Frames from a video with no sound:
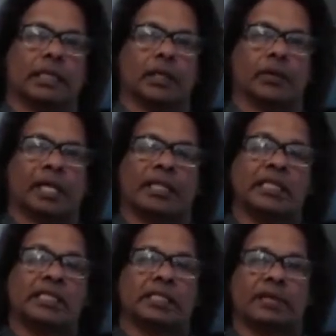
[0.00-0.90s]
Okay,
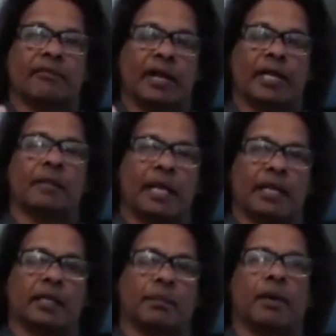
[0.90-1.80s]
this is the
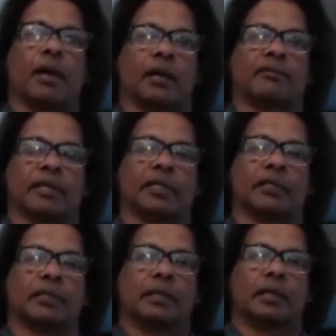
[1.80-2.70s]
fundamental part of it.
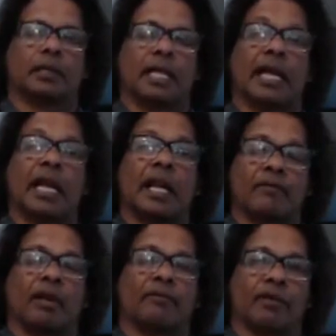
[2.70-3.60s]
That
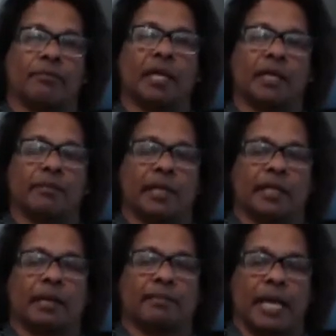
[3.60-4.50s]
level of
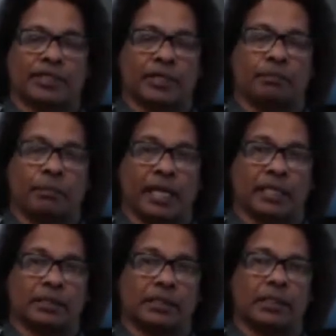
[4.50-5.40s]
commitment that passion
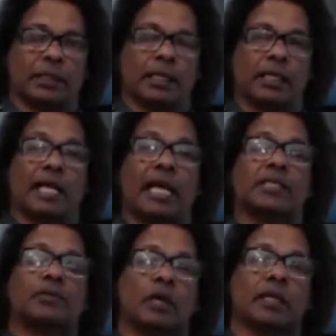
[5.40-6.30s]
brings.
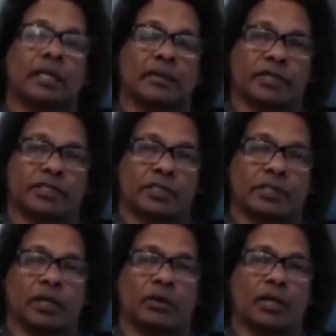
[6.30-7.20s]
That's what the investors
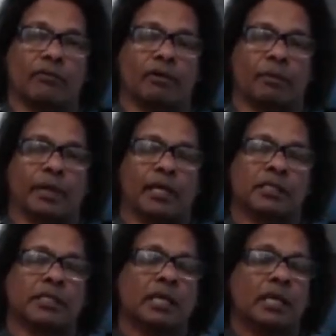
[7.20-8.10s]
are looking for
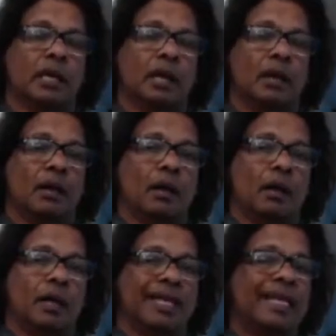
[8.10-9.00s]
because
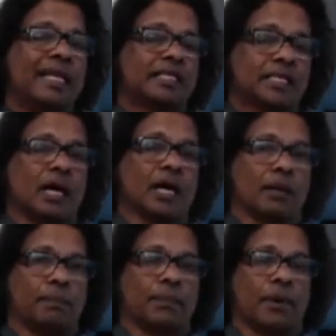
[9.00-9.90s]
in a
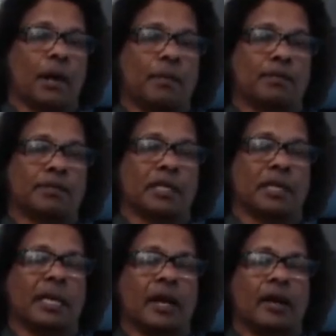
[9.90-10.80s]
startup, problems are
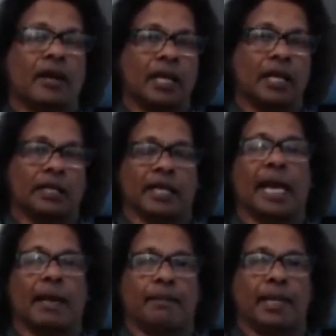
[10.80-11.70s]
guaranteed to
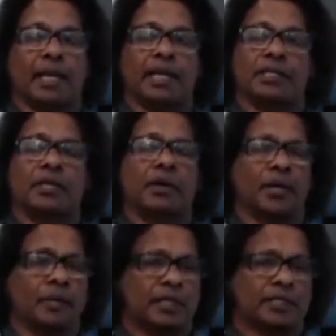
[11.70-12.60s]
happen. It is going
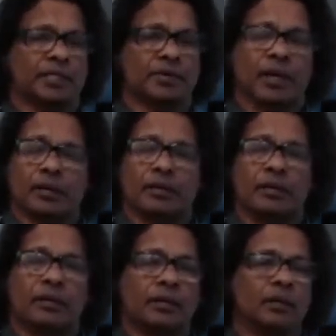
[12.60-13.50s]
to be a
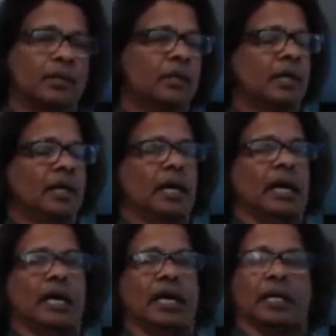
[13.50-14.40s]
struggle.
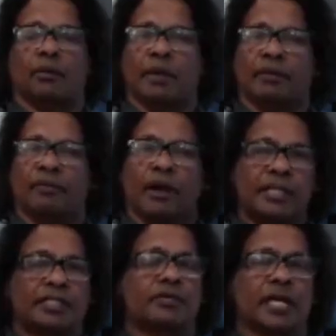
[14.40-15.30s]
Uh, it'll be very
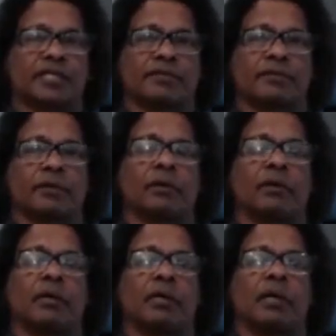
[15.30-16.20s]

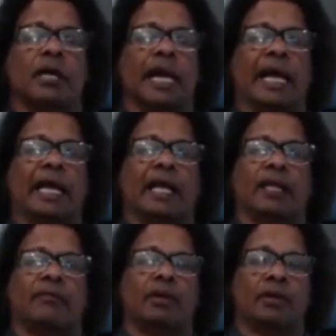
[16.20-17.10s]
stressful. And
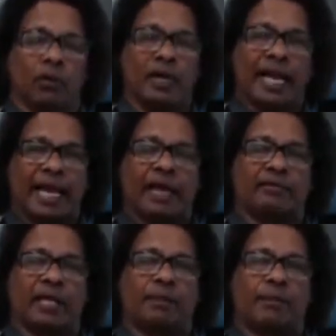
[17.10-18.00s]
if you don't
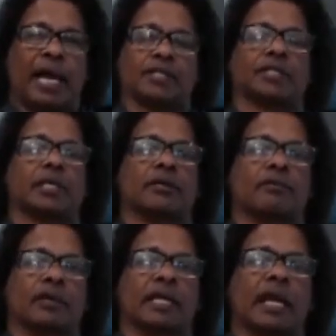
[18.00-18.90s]
have that passion
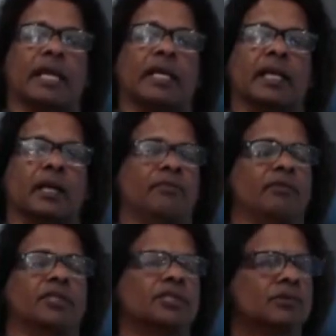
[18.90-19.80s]
for that idea, and if
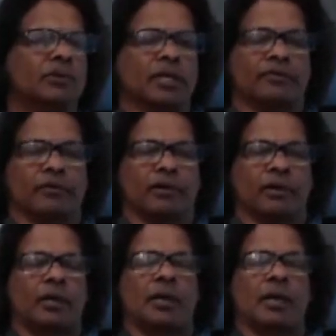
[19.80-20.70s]
you're just doing it
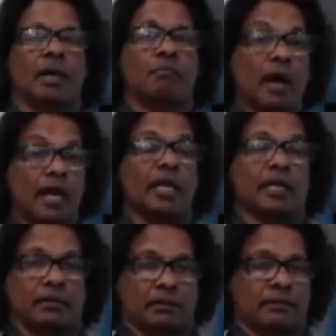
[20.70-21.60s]
for
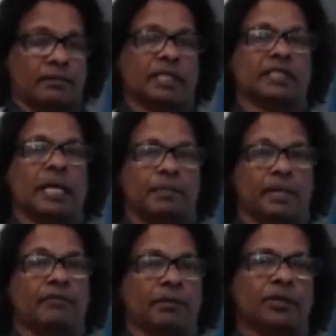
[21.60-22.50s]
money, for example,
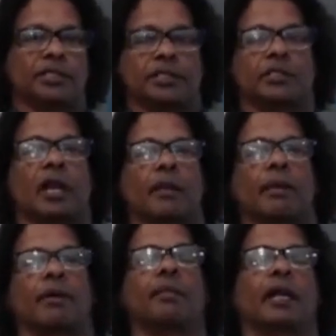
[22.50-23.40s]
even though this is all
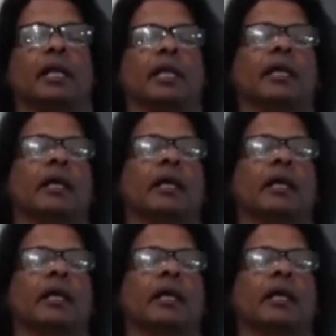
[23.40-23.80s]
about money,